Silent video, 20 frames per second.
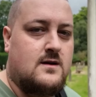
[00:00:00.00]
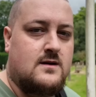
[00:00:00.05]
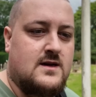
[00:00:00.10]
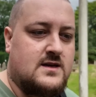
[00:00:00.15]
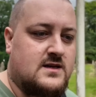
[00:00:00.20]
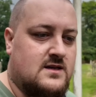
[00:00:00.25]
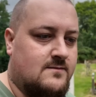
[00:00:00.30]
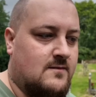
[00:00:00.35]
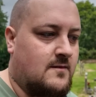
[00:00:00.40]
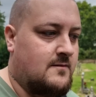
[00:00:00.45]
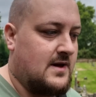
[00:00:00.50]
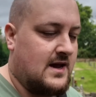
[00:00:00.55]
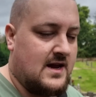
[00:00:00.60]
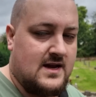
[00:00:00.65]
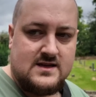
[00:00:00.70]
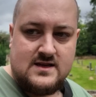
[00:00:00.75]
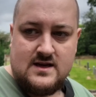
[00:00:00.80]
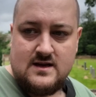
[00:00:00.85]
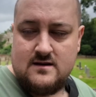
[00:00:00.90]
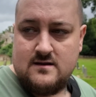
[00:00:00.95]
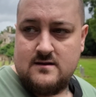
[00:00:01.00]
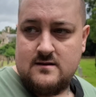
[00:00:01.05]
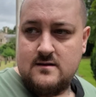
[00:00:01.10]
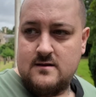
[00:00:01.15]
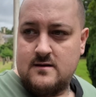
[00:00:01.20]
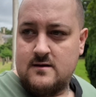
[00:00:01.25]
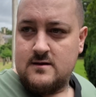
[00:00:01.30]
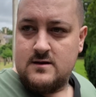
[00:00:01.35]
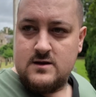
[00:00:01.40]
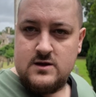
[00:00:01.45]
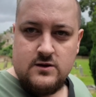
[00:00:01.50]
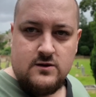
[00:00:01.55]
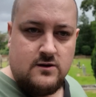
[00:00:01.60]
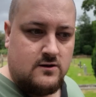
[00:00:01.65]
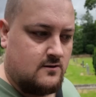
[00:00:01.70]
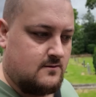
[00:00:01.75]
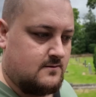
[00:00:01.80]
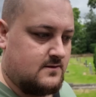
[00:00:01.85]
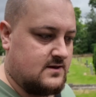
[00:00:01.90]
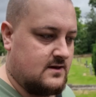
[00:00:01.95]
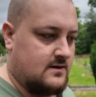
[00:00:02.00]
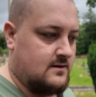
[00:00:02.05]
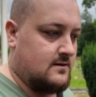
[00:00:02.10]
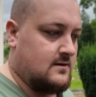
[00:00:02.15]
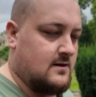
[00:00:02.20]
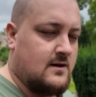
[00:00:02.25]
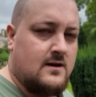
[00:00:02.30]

There's some amazing tombs and